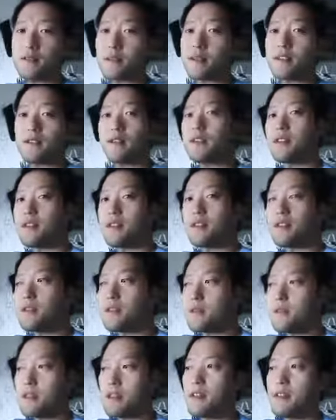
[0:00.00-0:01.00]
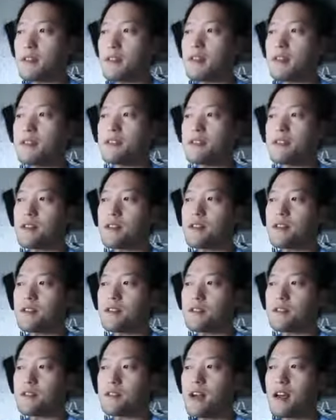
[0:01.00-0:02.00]
I mean, you can do it. I mean,
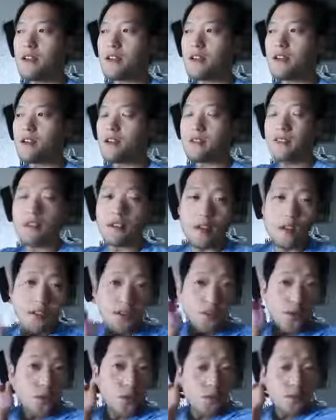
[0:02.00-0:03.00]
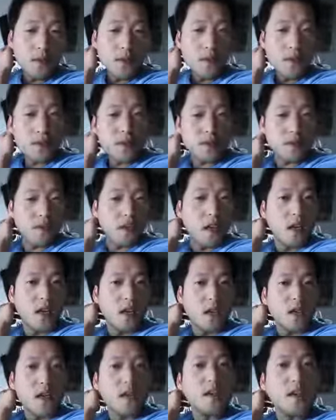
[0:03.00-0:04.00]
it's not undoable. Just
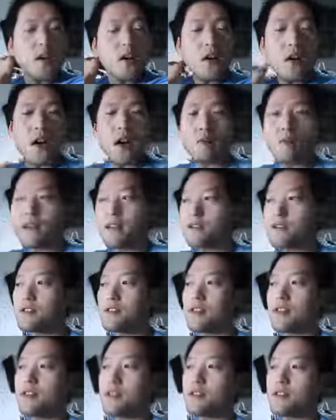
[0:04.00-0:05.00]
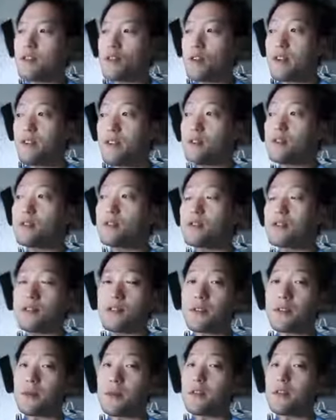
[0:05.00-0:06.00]
I'd rather stay on the
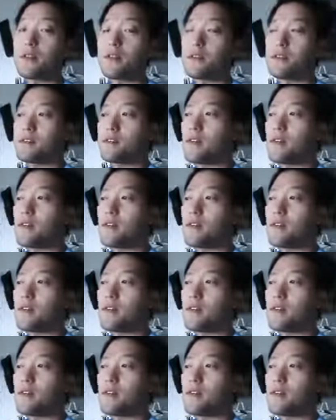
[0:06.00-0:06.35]
revolutionary method.